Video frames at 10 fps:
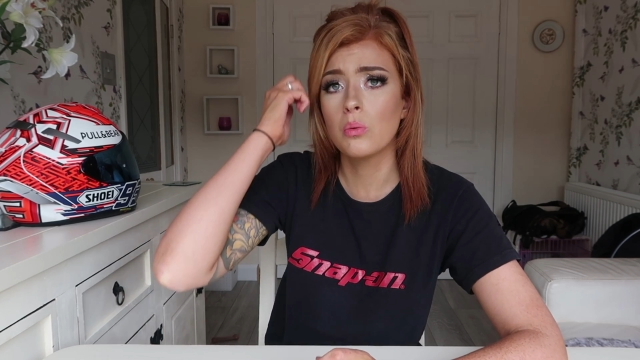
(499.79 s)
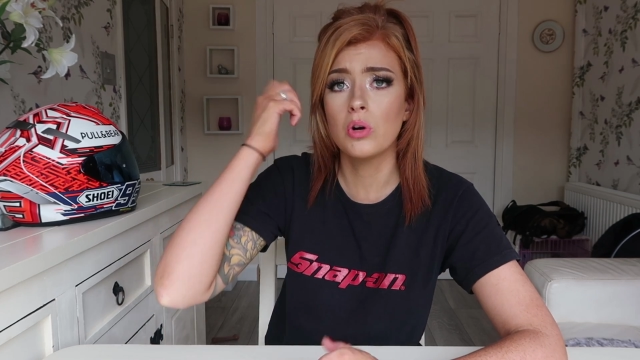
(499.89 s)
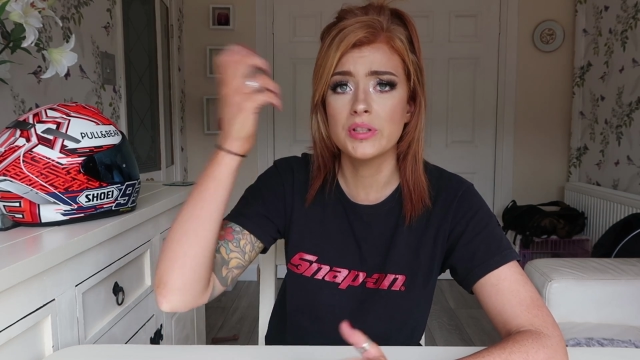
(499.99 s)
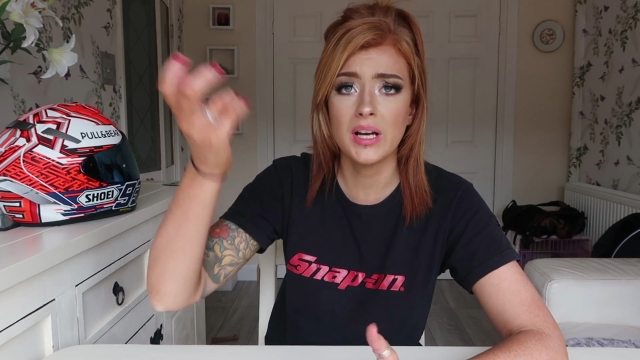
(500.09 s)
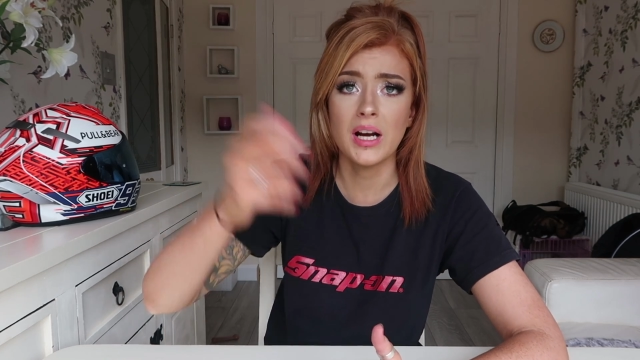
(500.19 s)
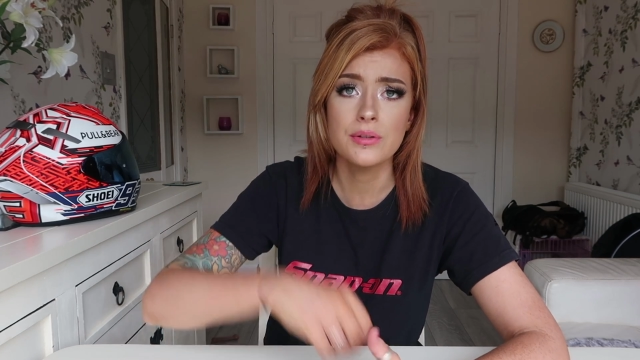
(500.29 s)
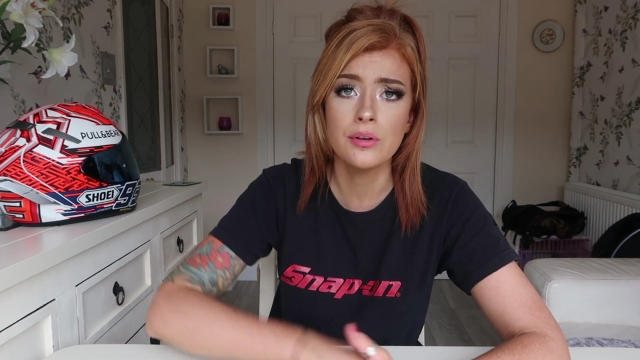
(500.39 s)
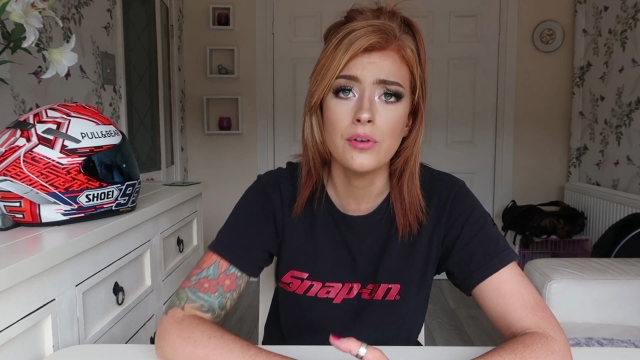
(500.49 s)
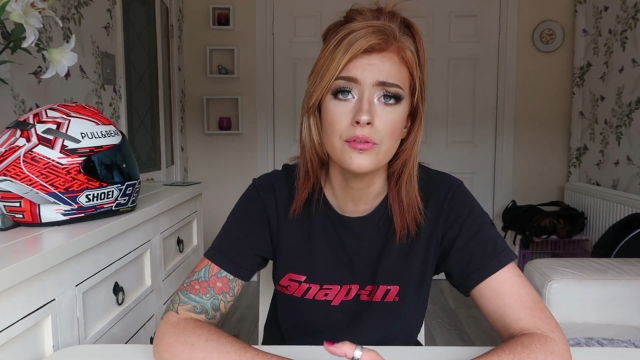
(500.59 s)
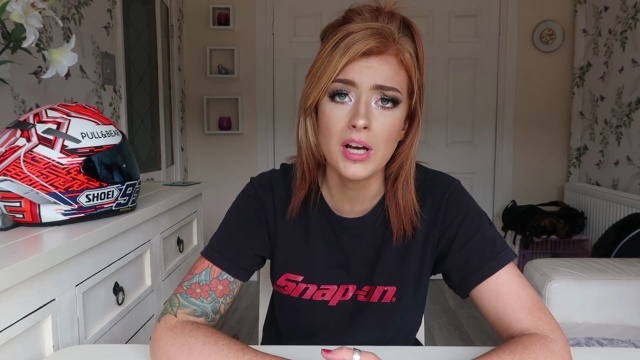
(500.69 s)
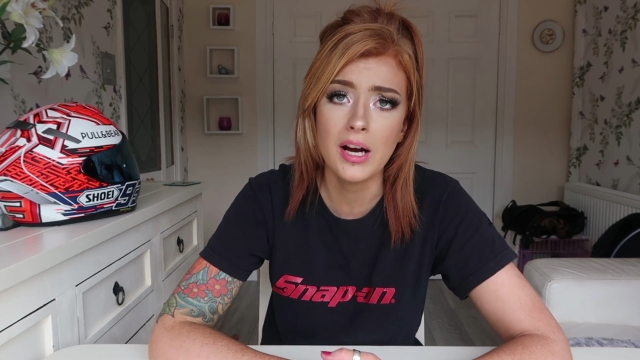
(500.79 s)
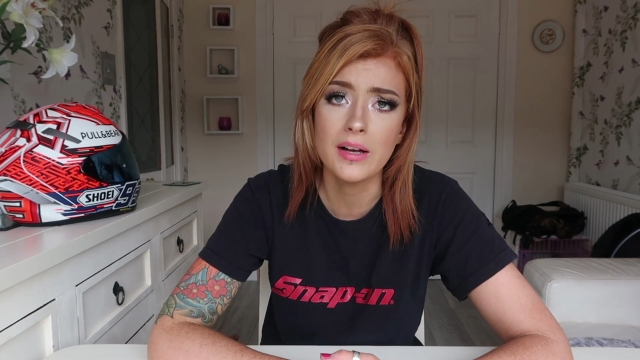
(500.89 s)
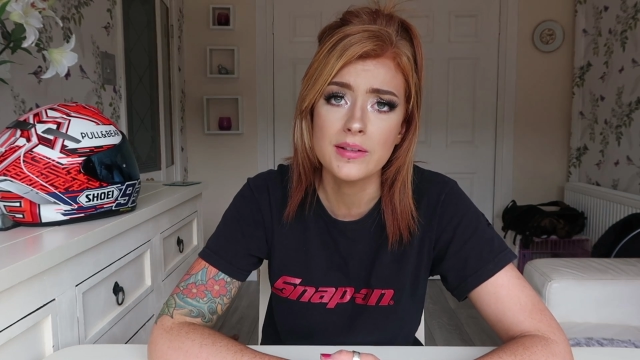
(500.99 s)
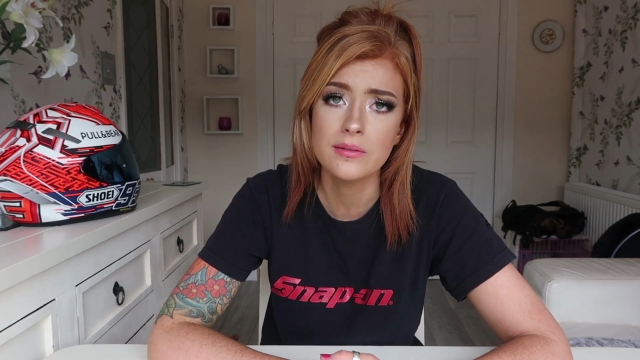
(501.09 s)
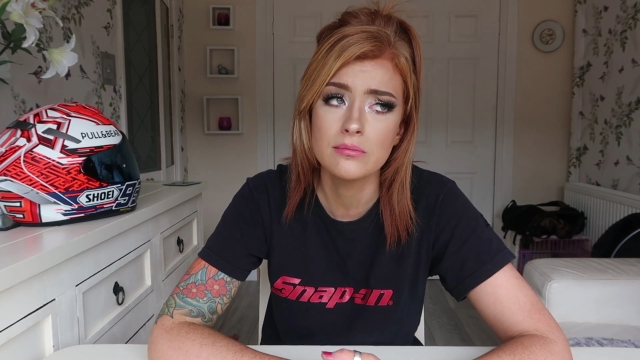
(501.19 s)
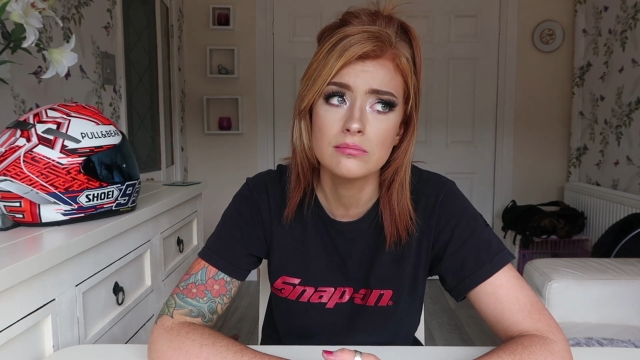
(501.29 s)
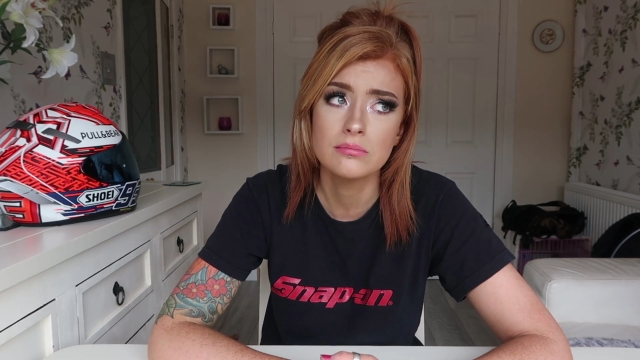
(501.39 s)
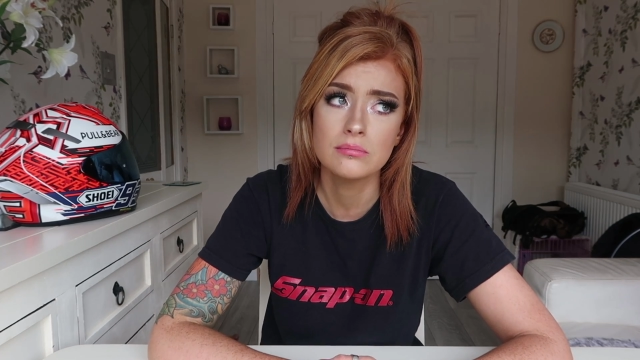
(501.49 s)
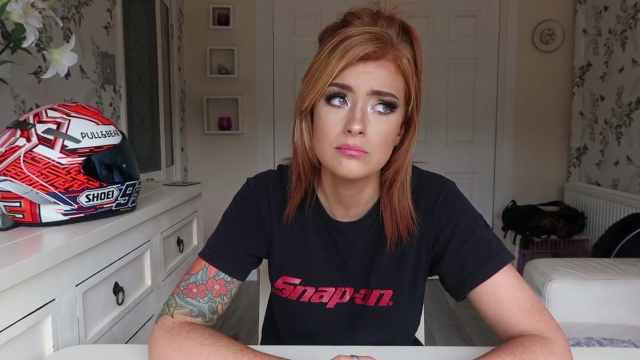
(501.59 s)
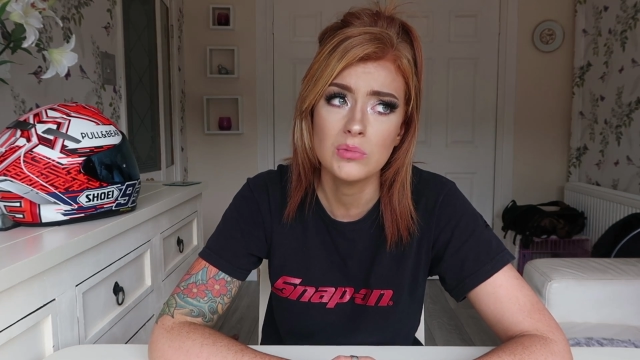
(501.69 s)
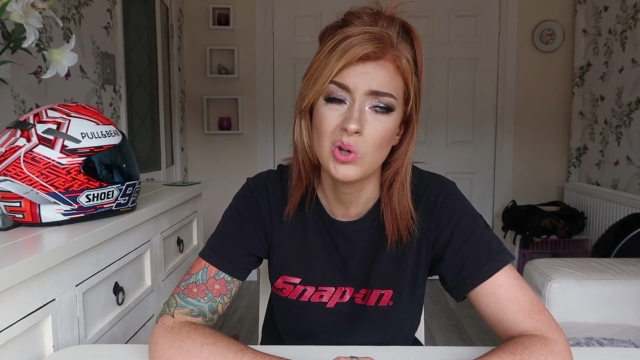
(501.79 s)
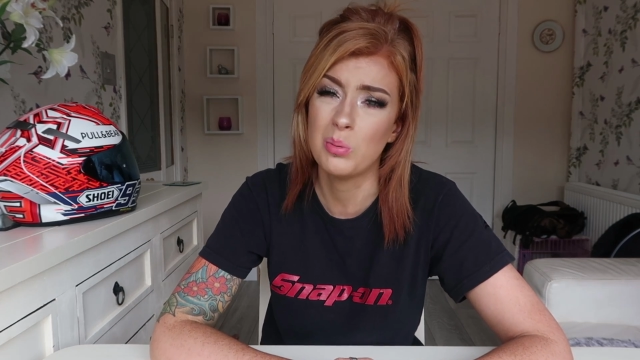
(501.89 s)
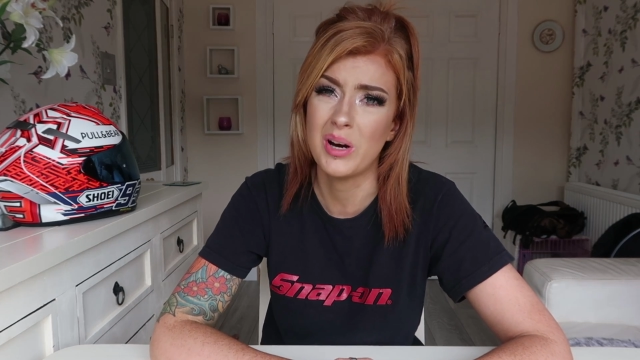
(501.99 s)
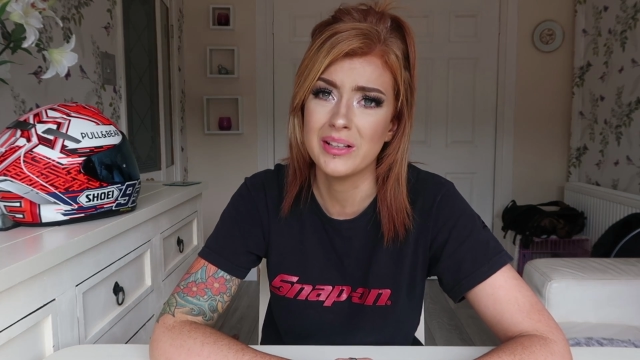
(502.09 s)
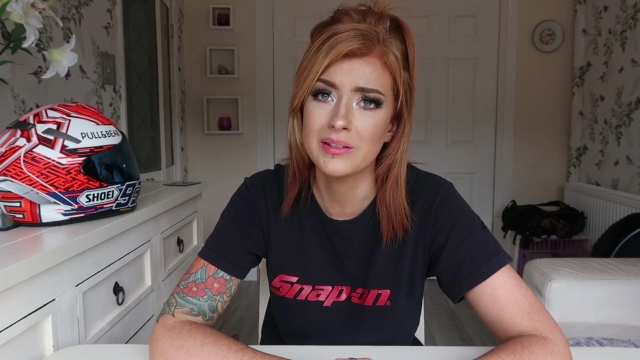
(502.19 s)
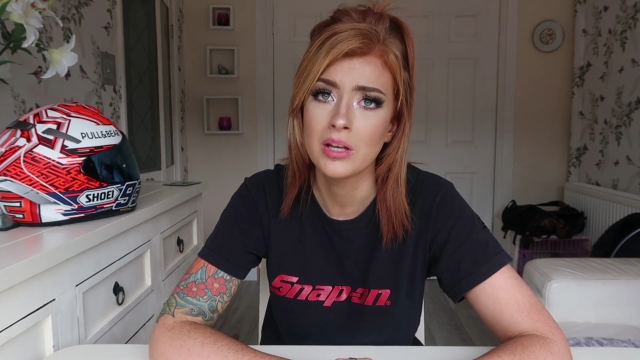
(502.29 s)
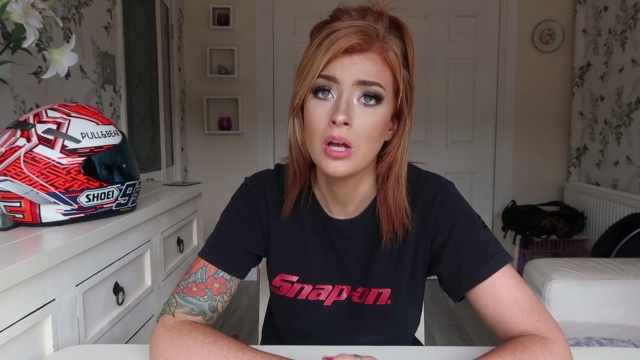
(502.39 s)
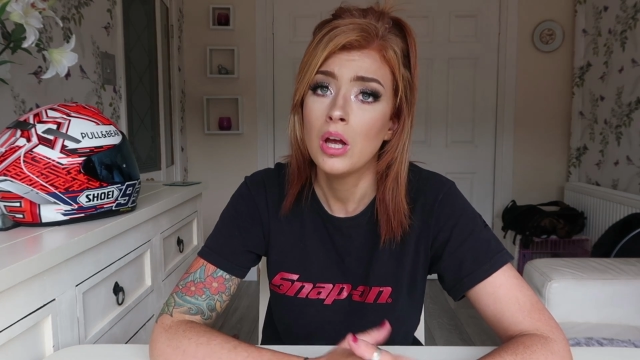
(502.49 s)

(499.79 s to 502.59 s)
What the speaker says: was it had to involve cars or bikes.